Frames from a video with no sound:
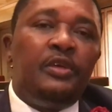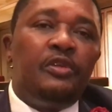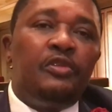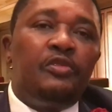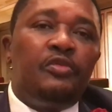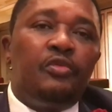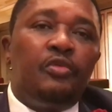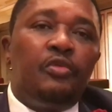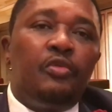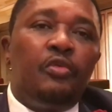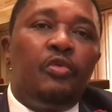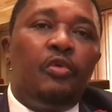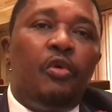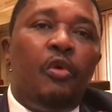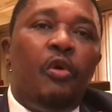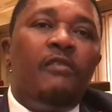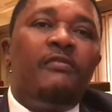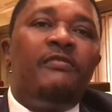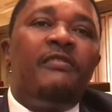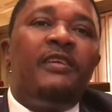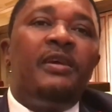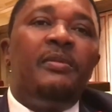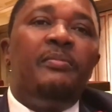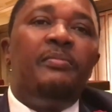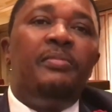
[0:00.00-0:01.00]
to
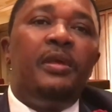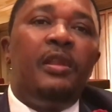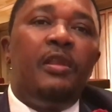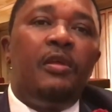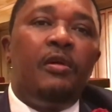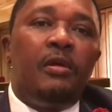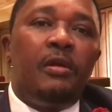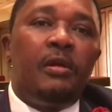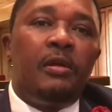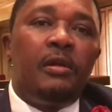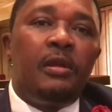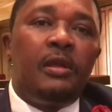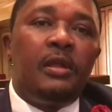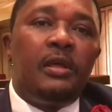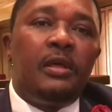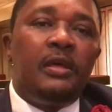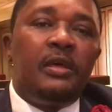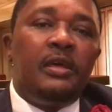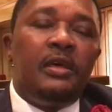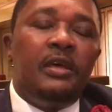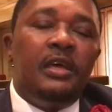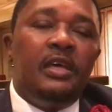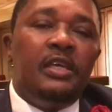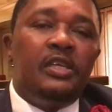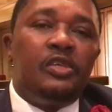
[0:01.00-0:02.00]
over $1 billion
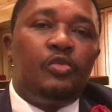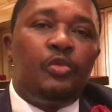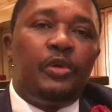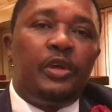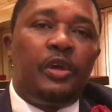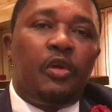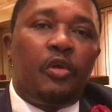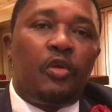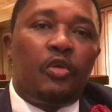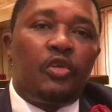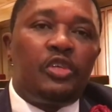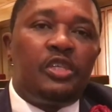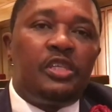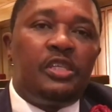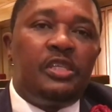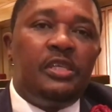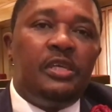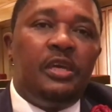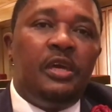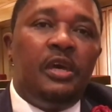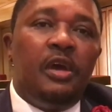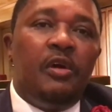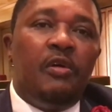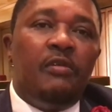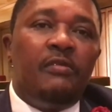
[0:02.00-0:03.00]
as we crossed
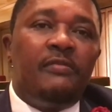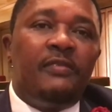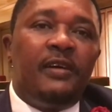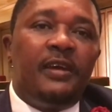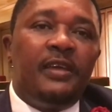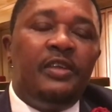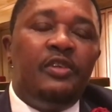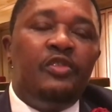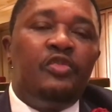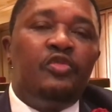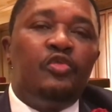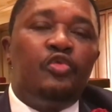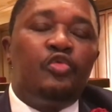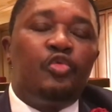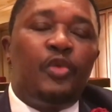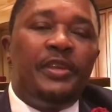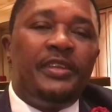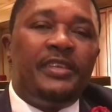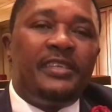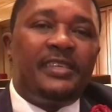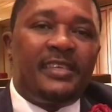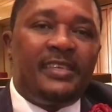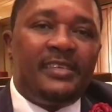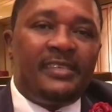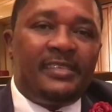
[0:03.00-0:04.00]
over into
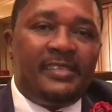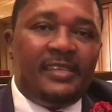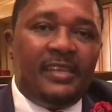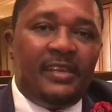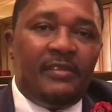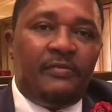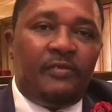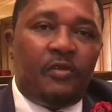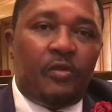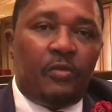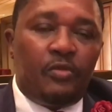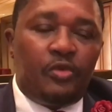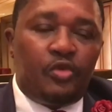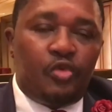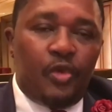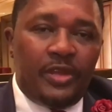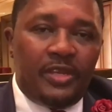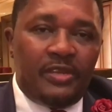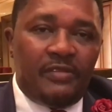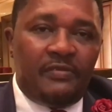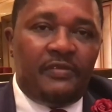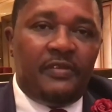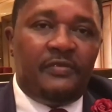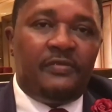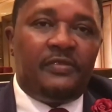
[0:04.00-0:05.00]
2016 from
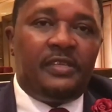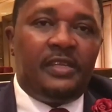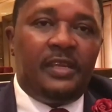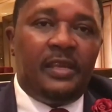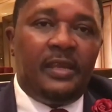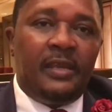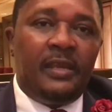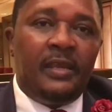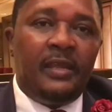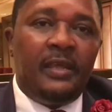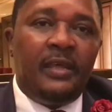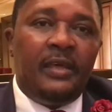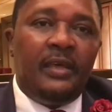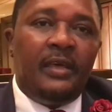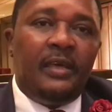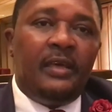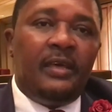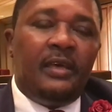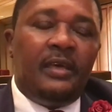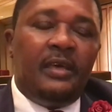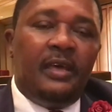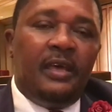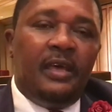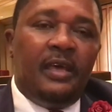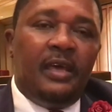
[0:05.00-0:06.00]
2015,
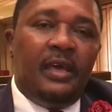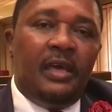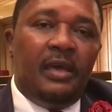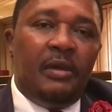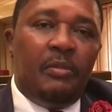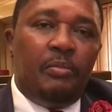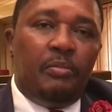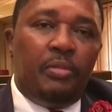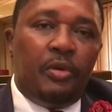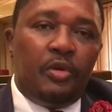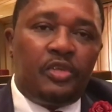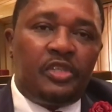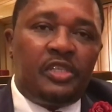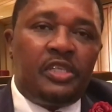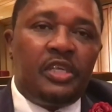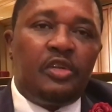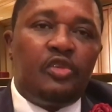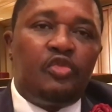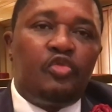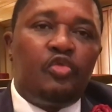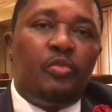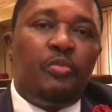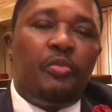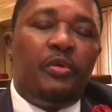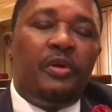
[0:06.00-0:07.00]
boasting
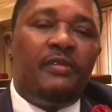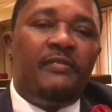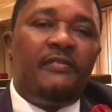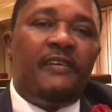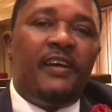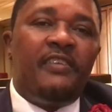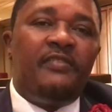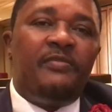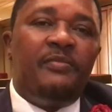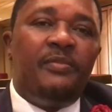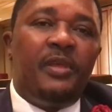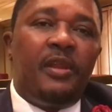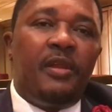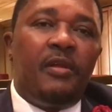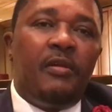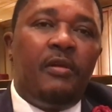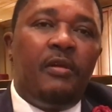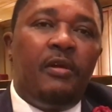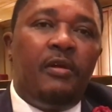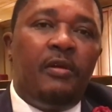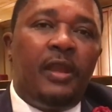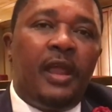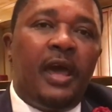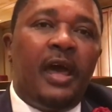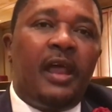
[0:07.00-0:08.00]
2.5 million
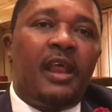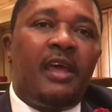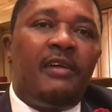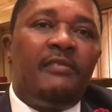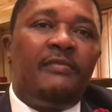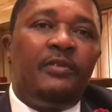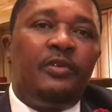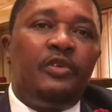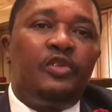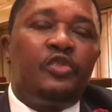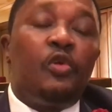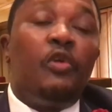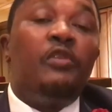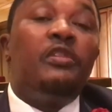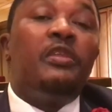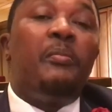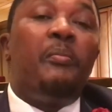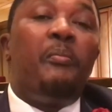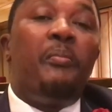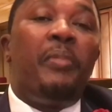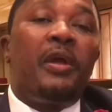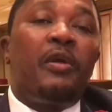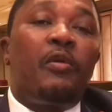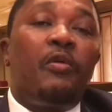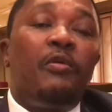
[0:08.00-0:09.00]
arrivals on the
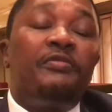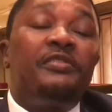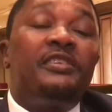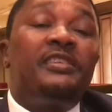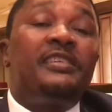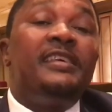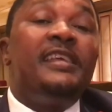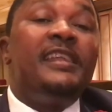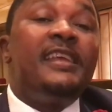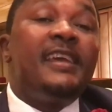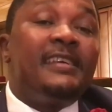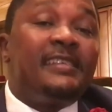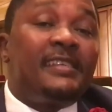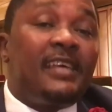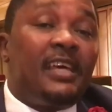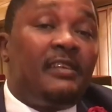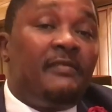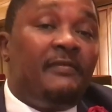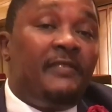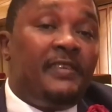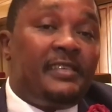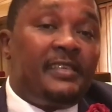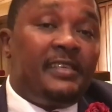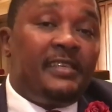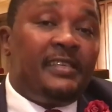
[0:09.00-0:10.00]
back of serious
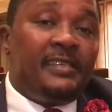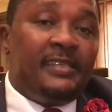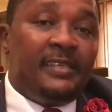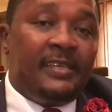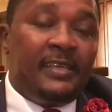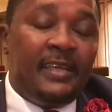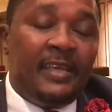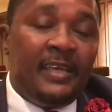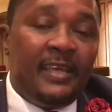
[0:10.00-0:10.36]
adversity,